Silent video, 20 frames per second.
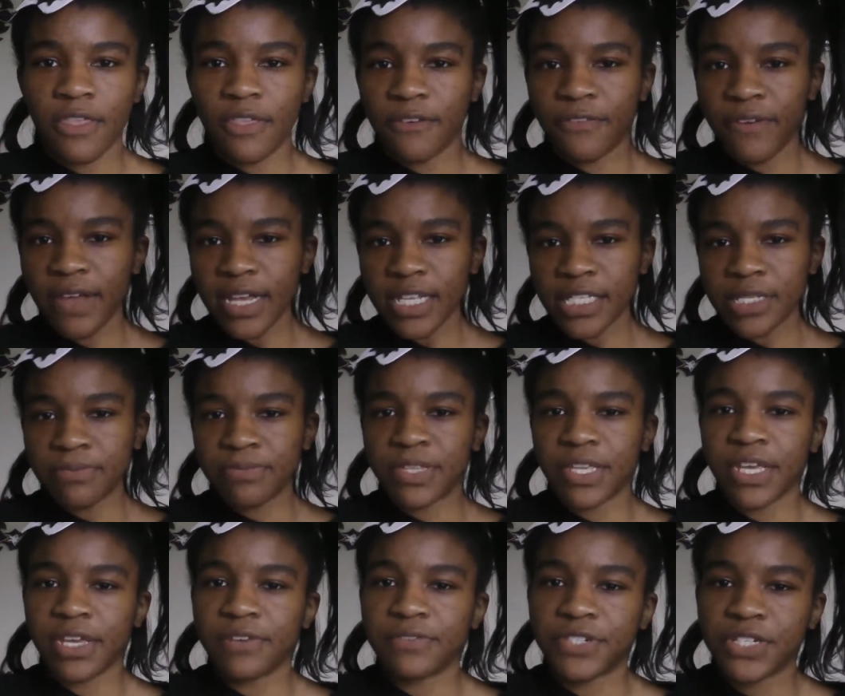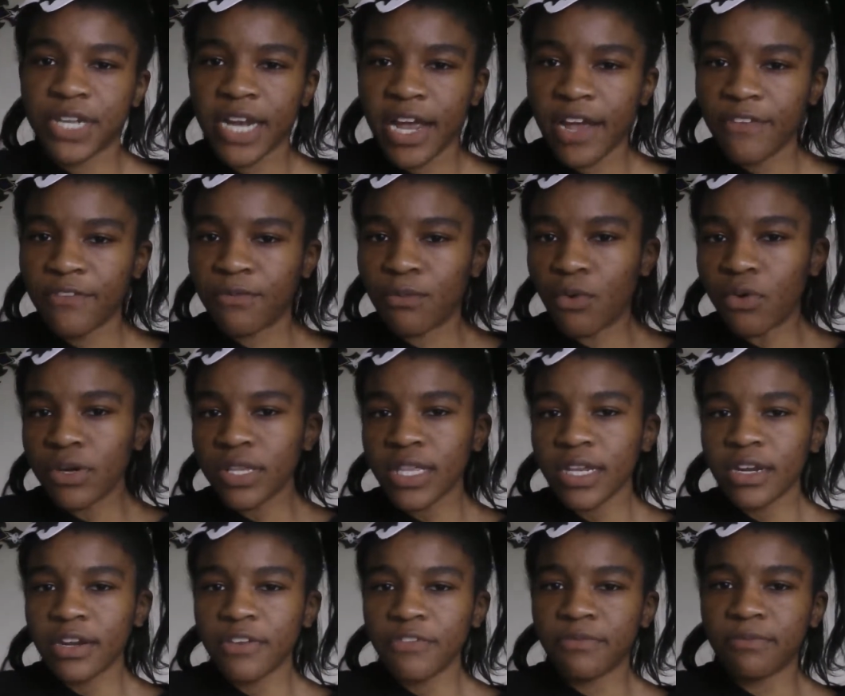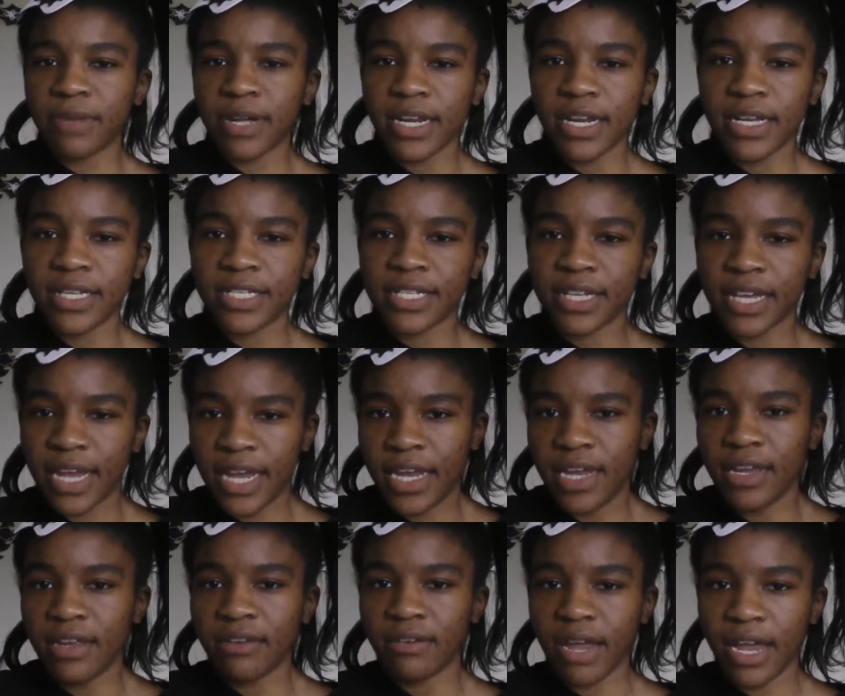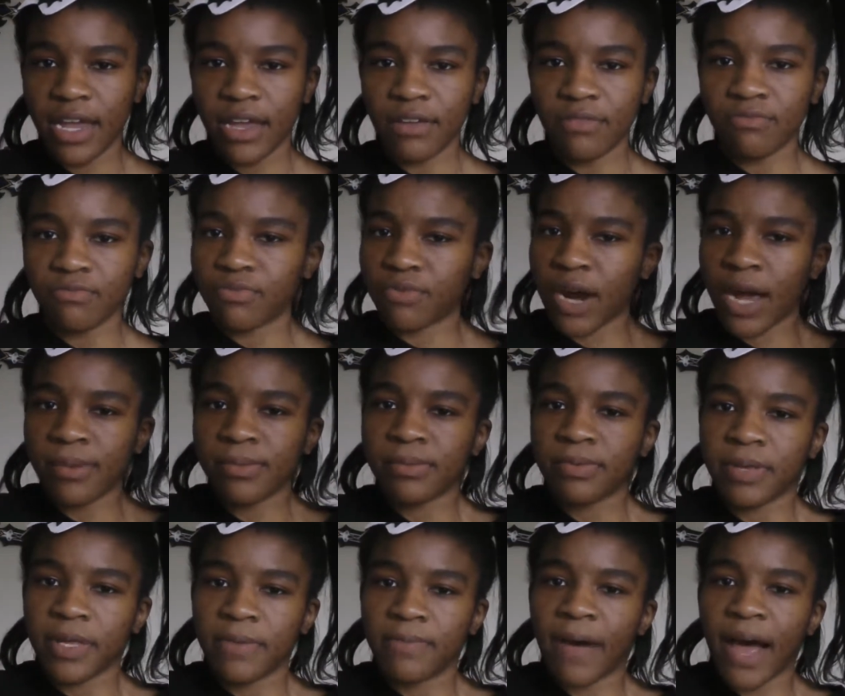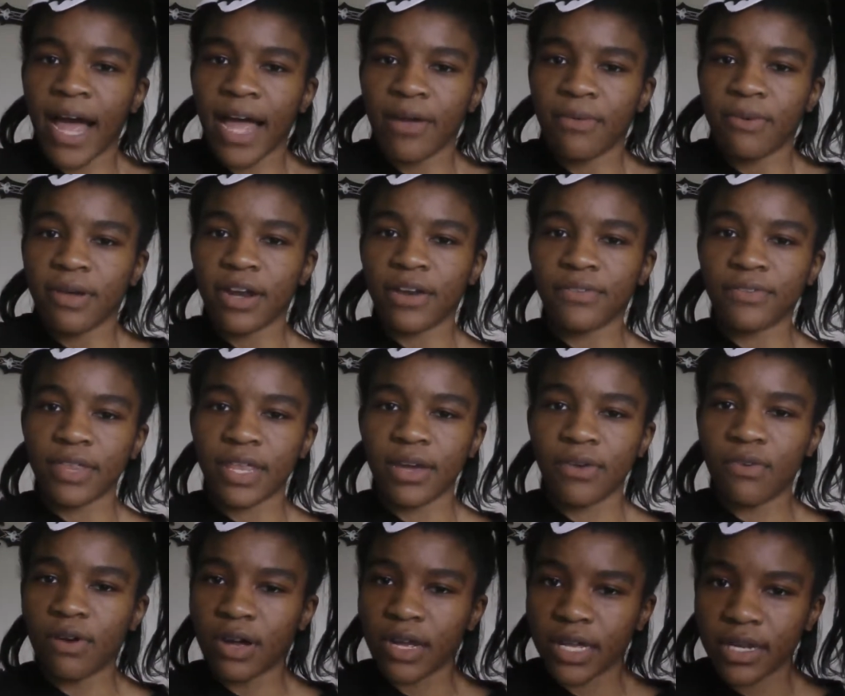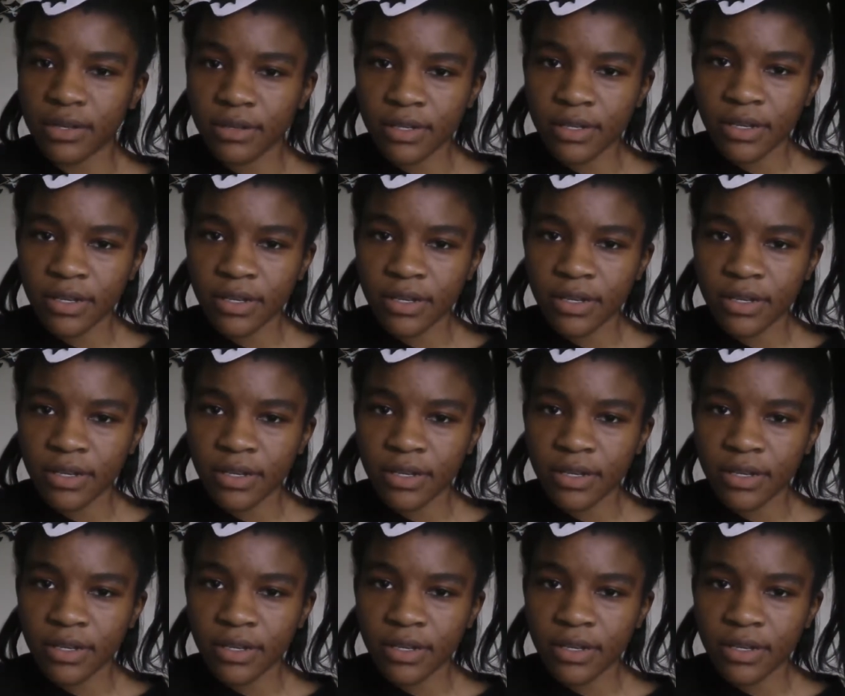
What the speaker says: The Phantom Thief should have more than enough money to eat and probably buy whatever they want.